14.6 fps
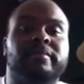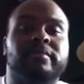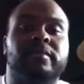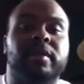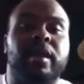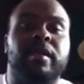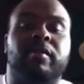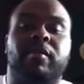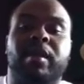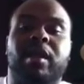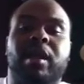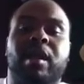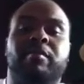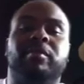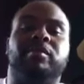yeah, rate,
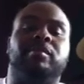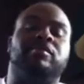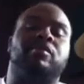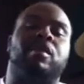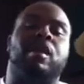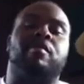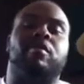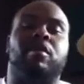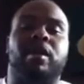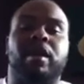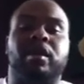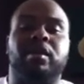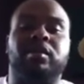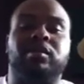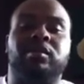comment, subscribe, all
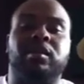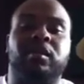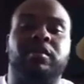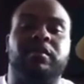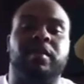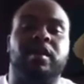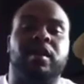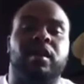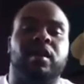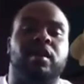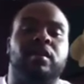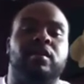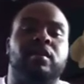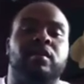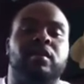that good stuff, and
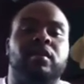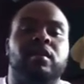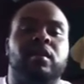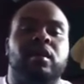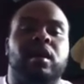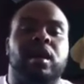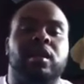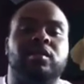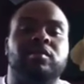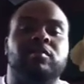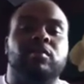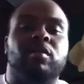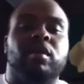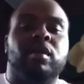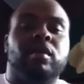holla at your
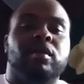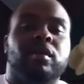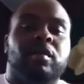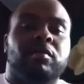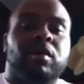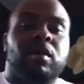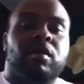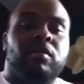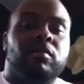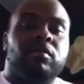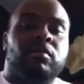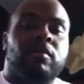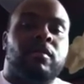boy. I'm gone.